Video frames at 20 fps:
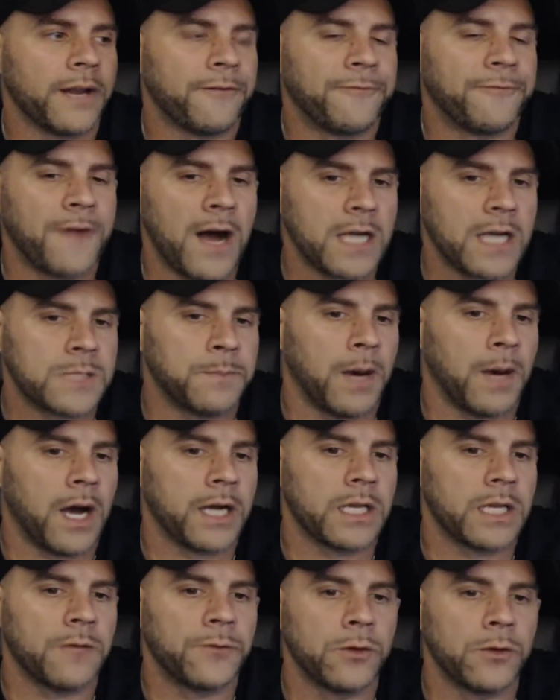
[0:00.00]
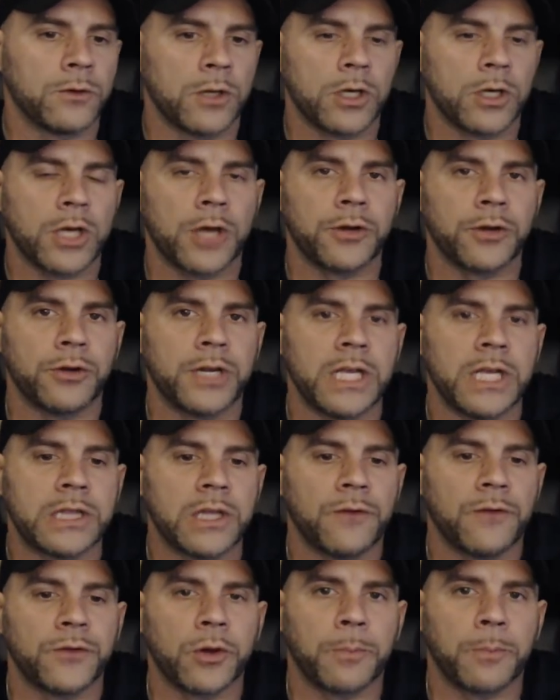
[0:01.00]
a Fox body, if you look underneath
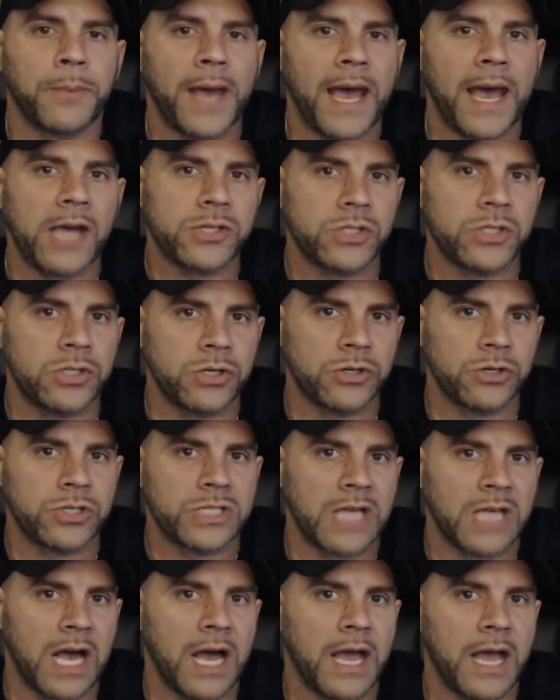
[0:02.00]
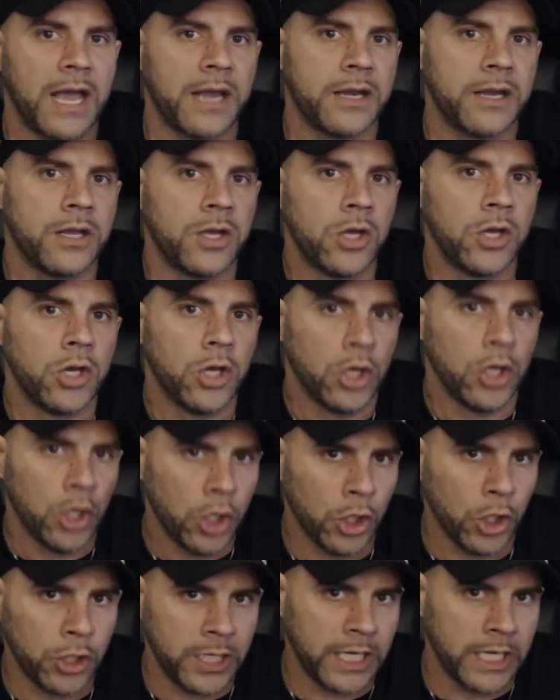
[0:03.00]
of your passenger side
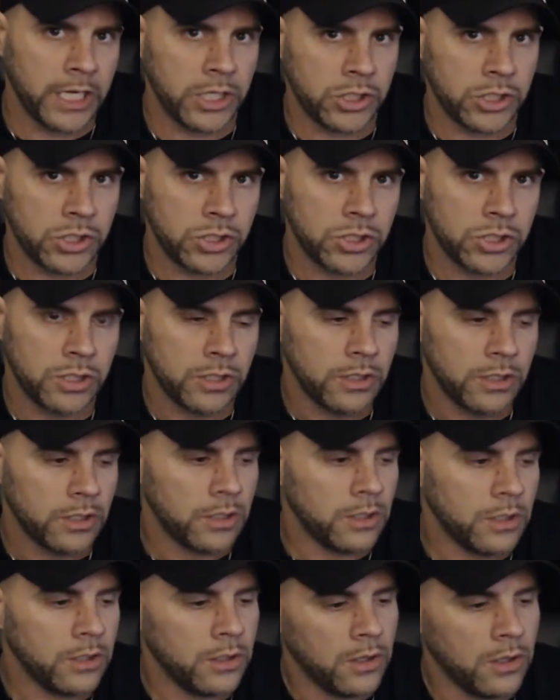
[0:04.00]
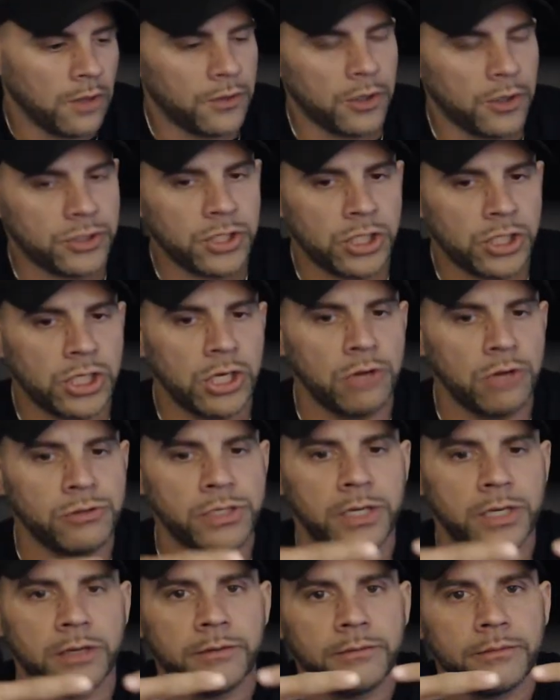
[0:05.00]
hood hinge, there's a
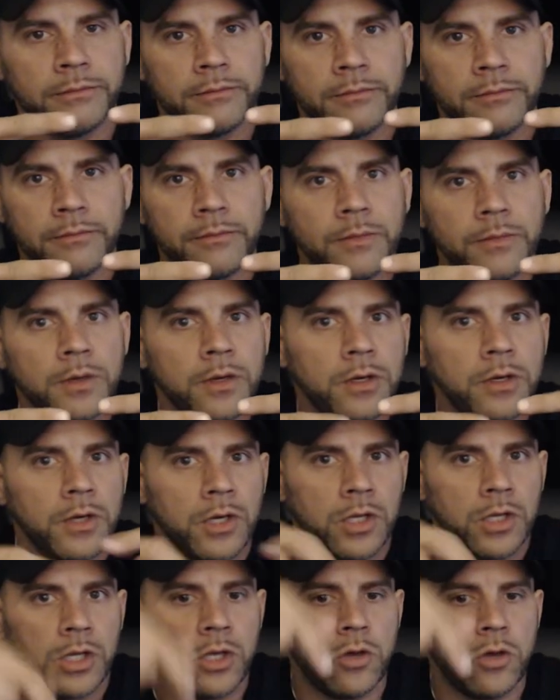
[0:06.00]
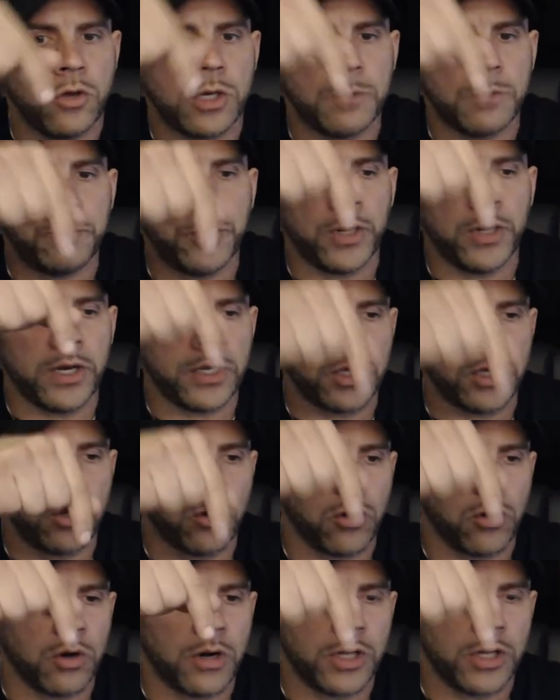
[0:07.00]
union you can put
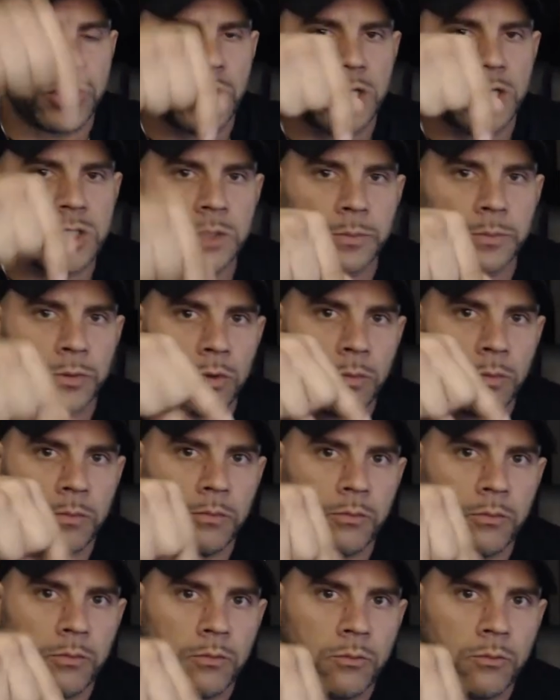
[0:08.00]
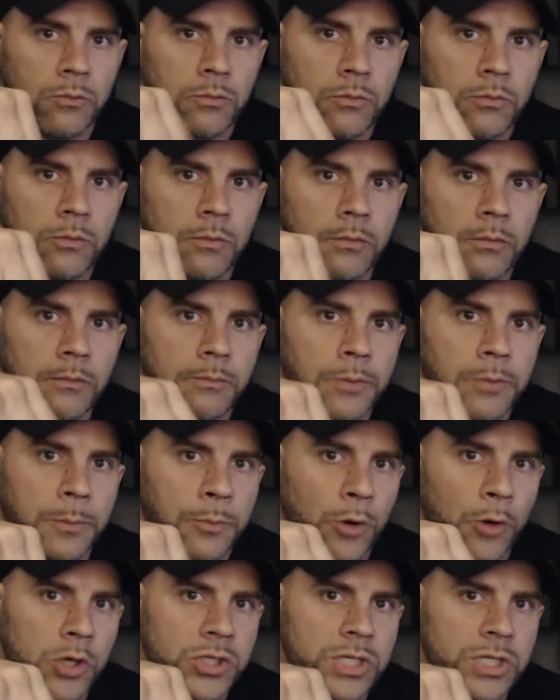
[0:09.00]
your adjustable
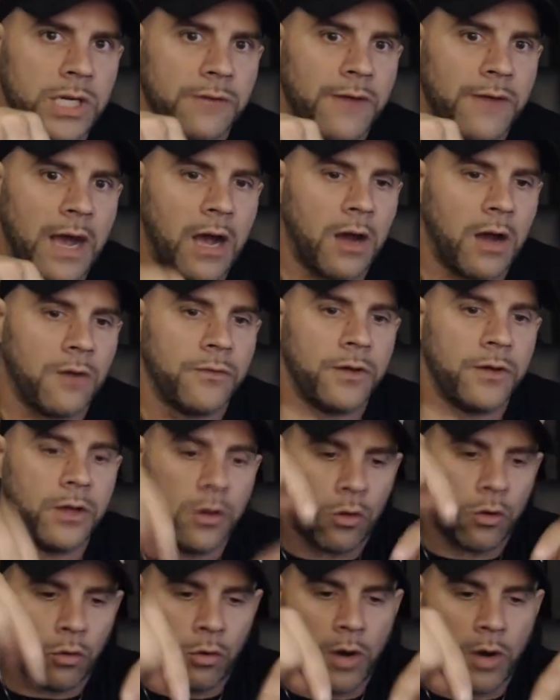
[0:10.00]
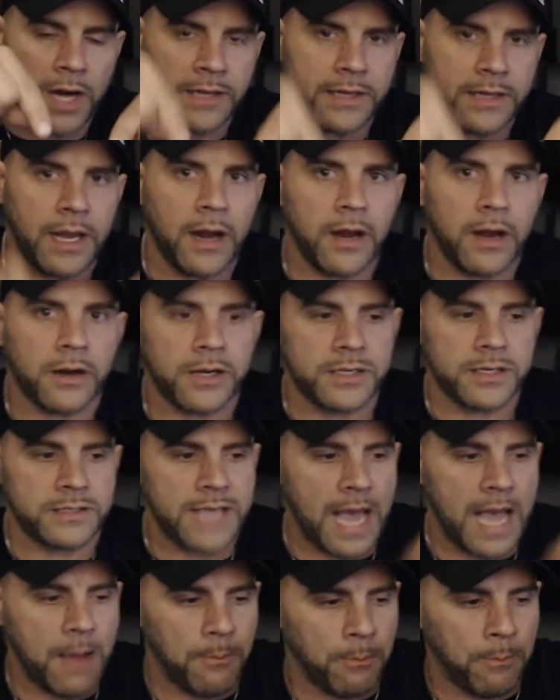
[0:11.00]
proportioning valve right there because
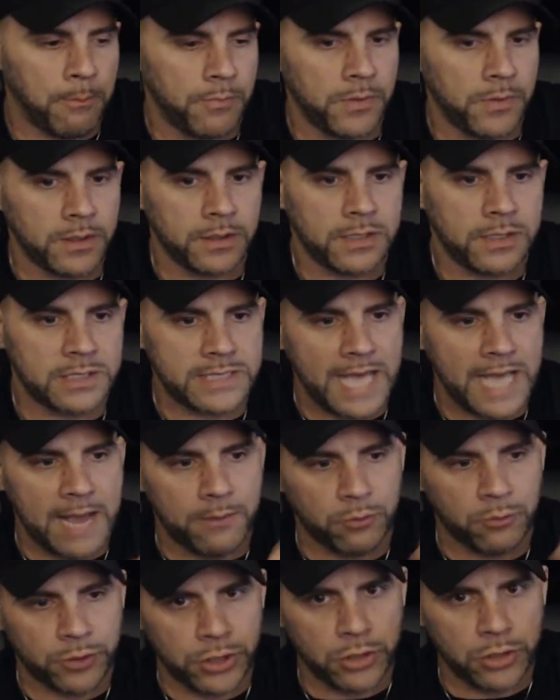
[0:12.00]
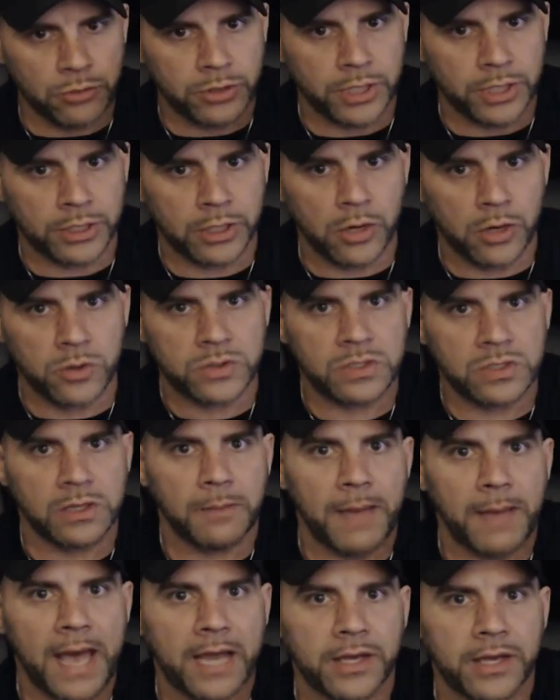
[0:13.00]
that because that union goes to the
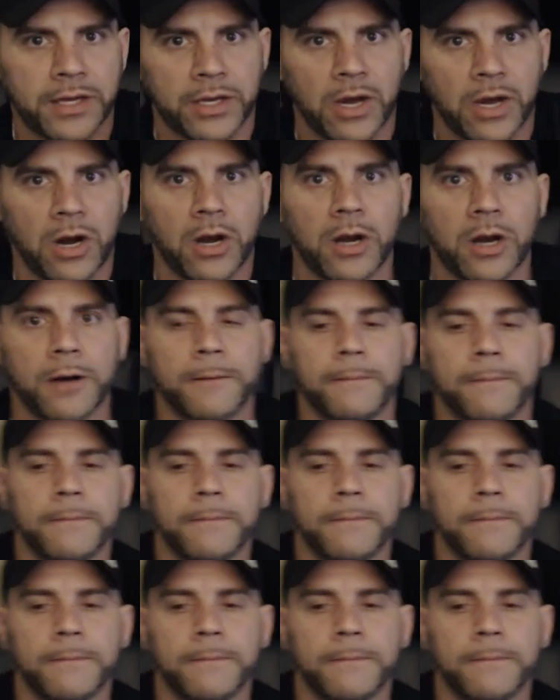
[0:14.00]
back of the car.